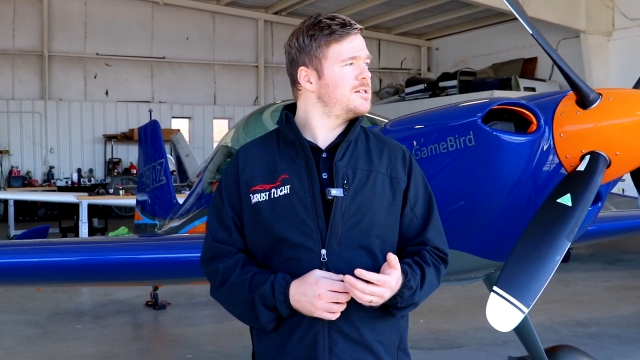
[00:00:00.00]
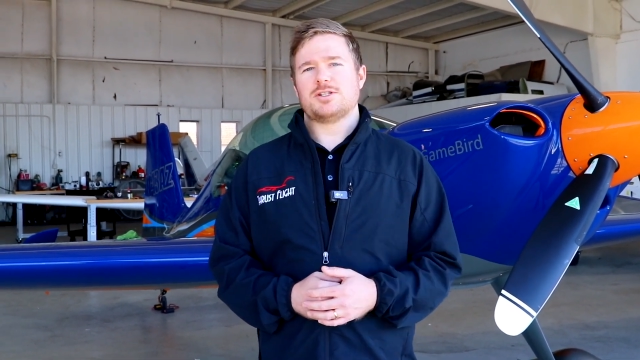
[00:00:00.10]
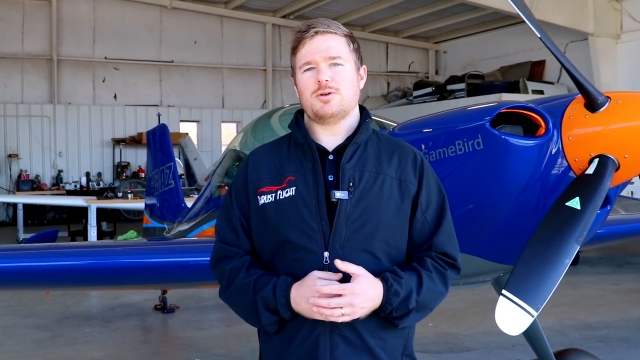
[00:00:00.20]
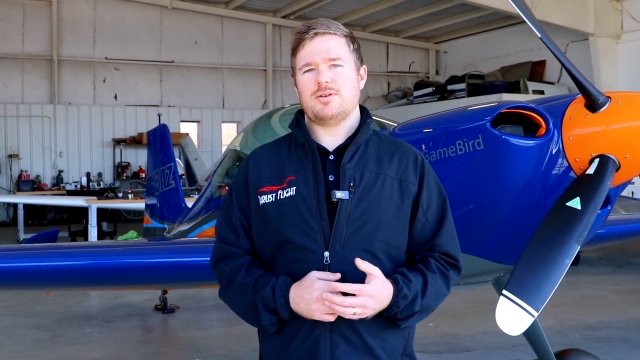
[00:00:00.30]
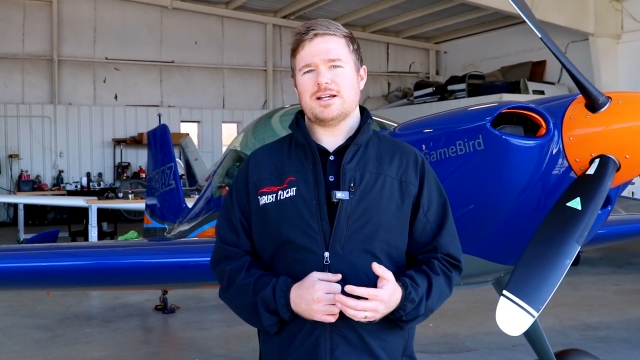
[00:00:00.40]

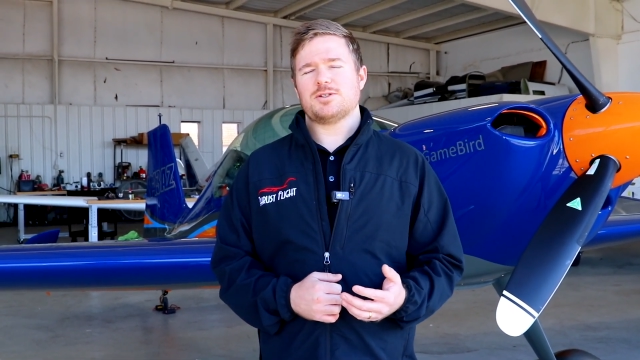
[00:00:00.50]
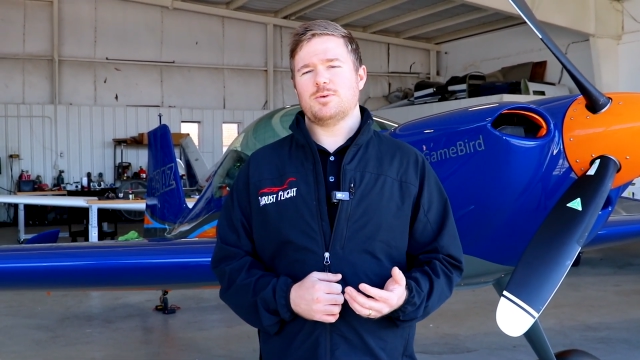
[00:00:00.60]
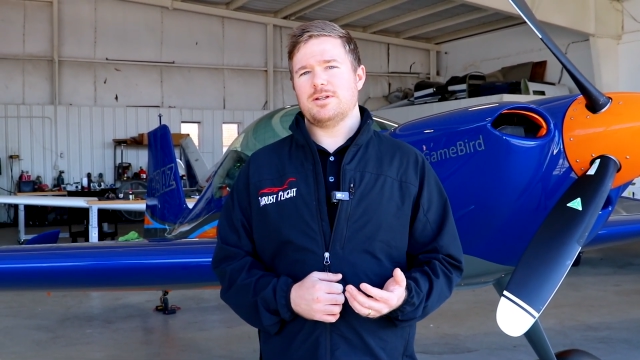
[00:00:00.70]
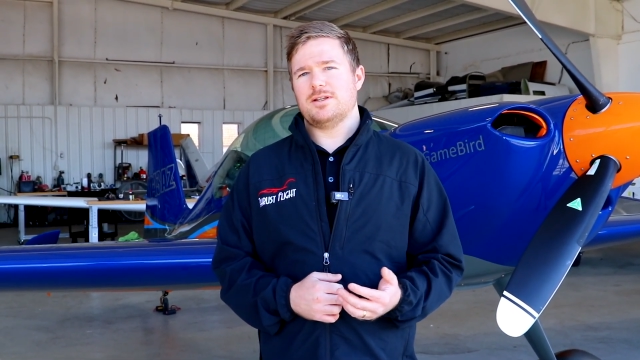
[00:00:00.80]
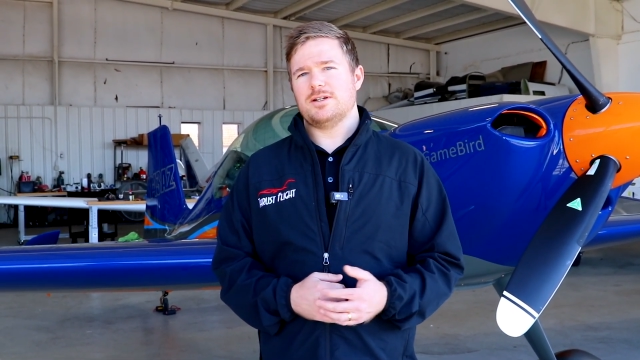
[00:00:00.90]
So that's
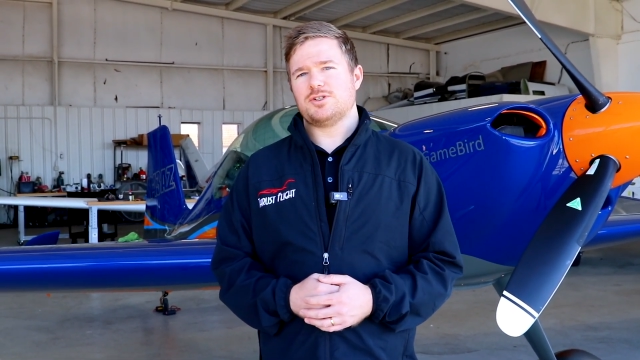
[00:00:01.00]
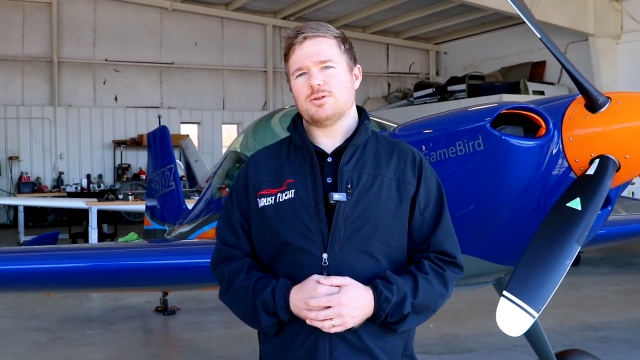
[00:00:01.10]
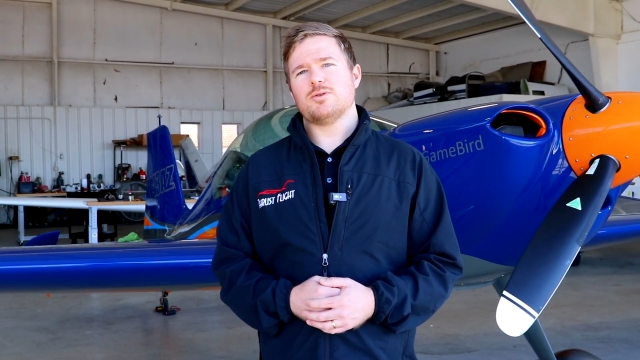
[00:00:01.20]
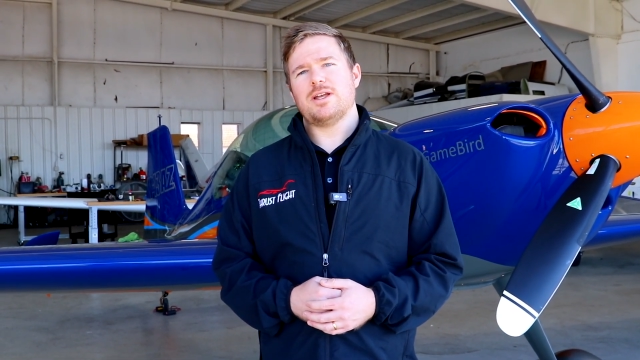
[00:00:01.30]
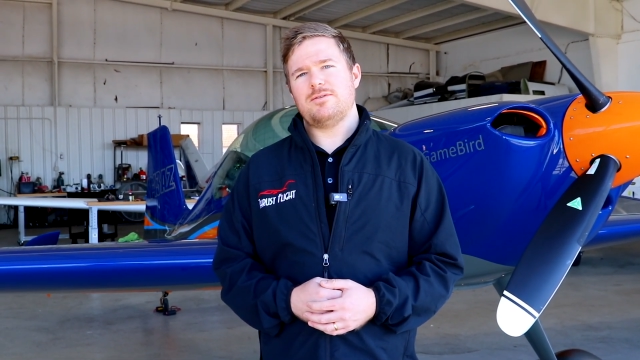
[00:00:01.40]
what the
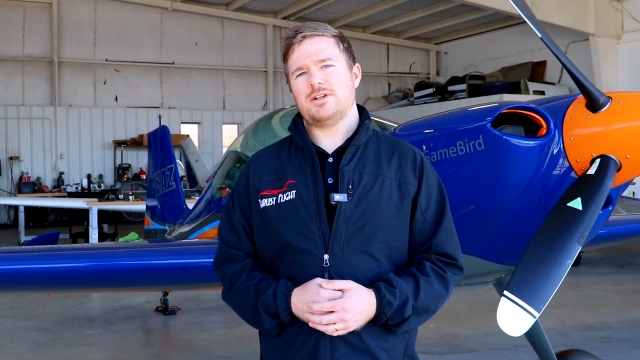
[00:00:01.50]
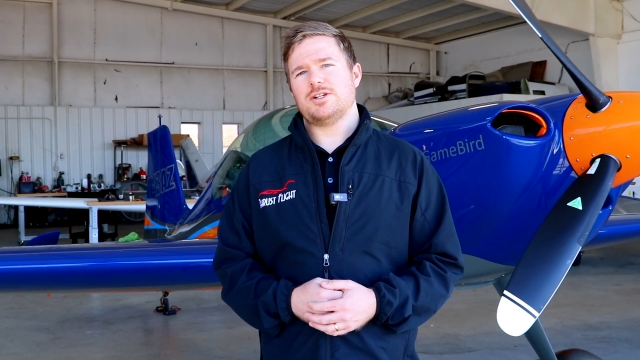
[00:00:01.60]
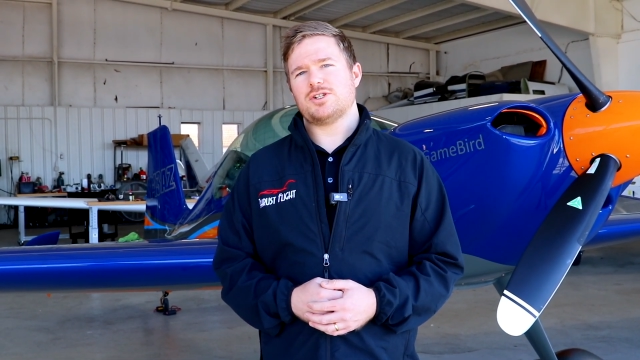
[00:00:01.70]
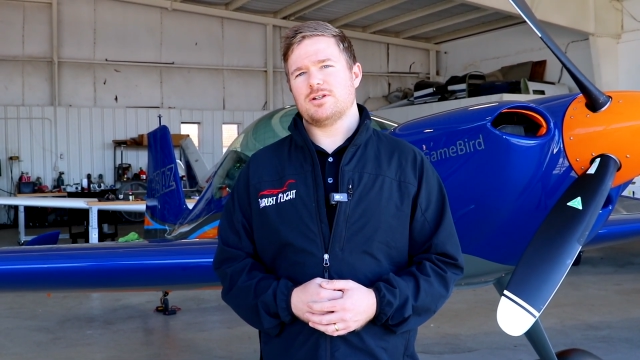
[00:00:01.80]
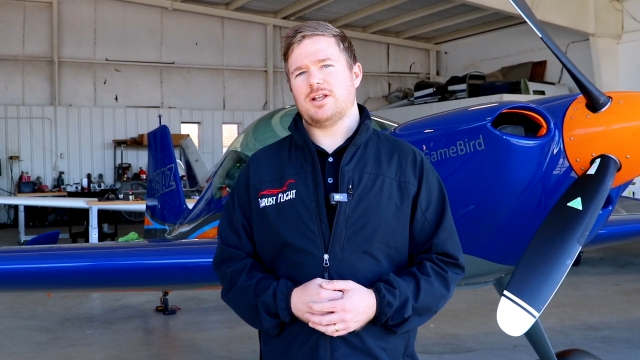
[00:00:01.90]
general
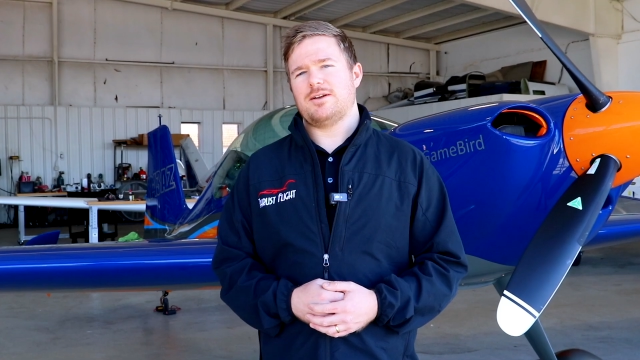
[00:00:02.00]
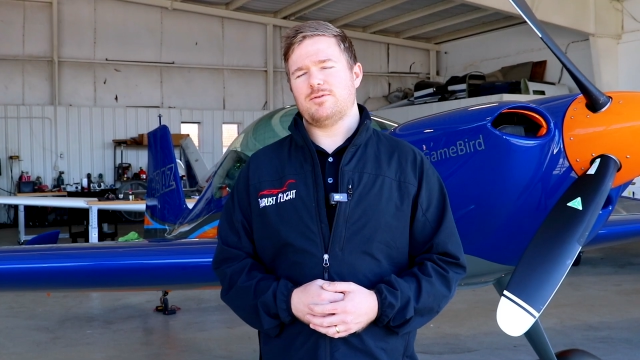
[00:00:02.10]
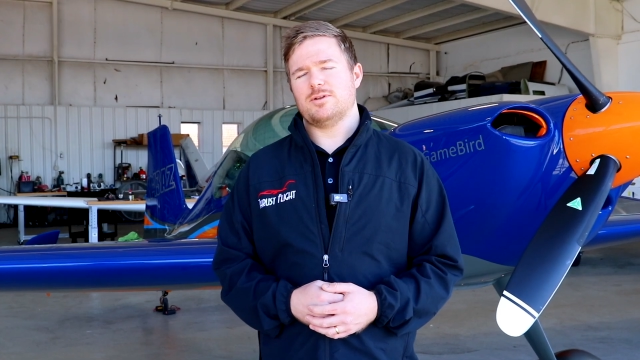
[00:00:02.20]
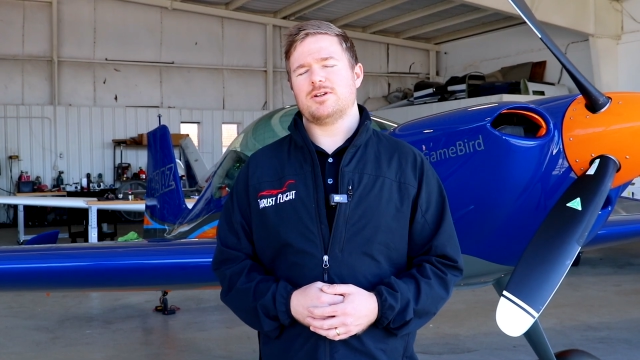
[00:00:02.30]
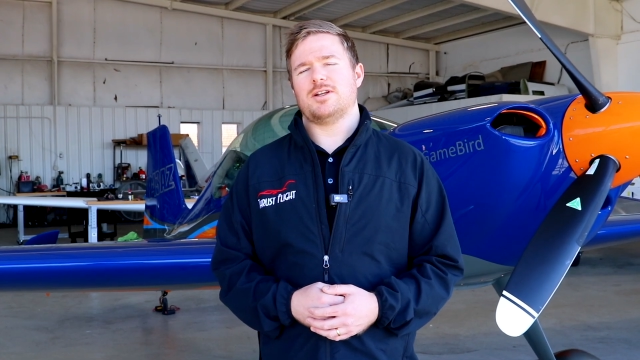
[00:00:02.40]
aviation life
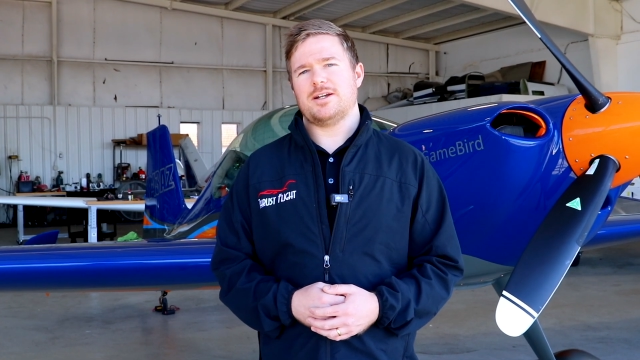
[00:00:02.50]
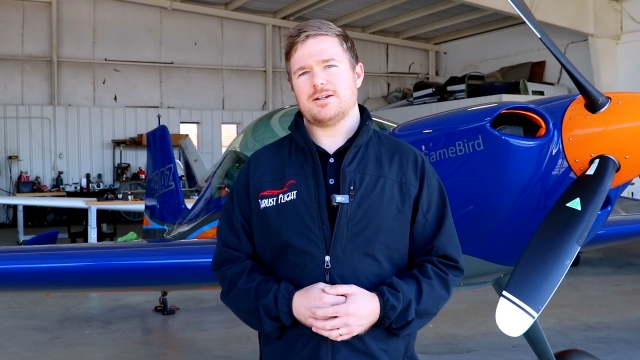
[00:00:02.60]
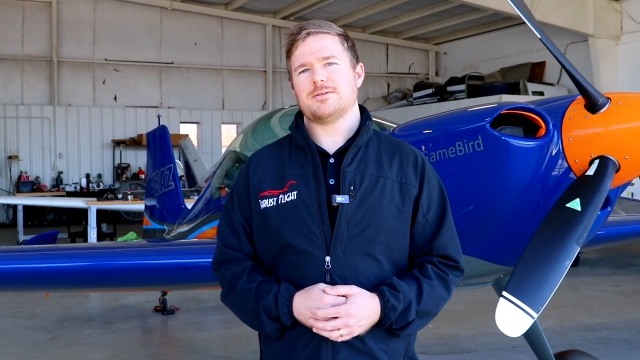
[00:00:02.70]
would look like.